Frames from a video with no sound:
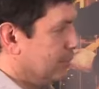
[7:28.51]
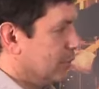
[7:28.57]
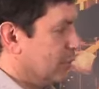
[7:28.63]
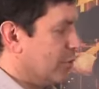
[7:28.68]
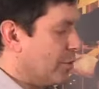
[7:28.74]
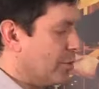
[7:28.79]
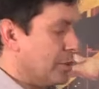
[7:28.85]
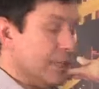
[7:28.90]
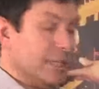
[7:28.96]
or
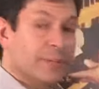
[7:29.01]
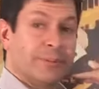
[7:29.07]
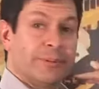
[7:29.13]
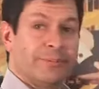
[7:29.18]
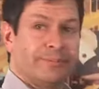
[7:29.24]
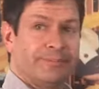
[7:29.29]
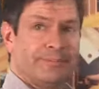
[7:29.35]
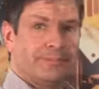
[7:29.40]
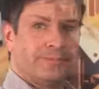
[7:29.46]
replacement.
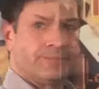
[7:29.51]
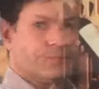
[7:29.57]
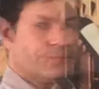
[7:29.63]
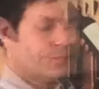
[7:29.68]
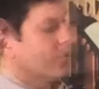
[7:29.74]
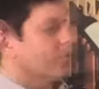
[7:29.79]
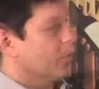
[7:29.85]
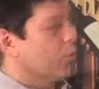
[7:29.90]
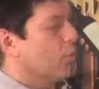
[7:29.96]

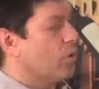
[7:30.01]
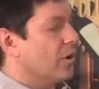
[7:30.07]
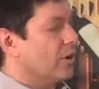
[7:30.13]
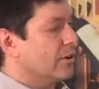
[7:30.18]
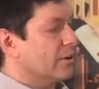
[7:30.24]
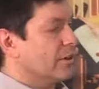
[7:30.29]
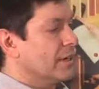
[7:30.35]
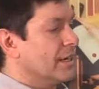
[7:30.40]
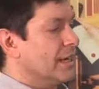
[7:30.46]

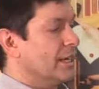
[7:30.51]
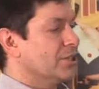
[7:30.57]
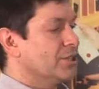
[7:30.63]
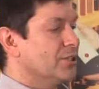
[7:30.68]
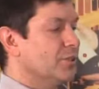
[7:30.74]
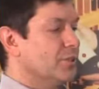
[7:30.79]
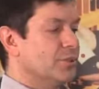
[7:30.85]
Water connections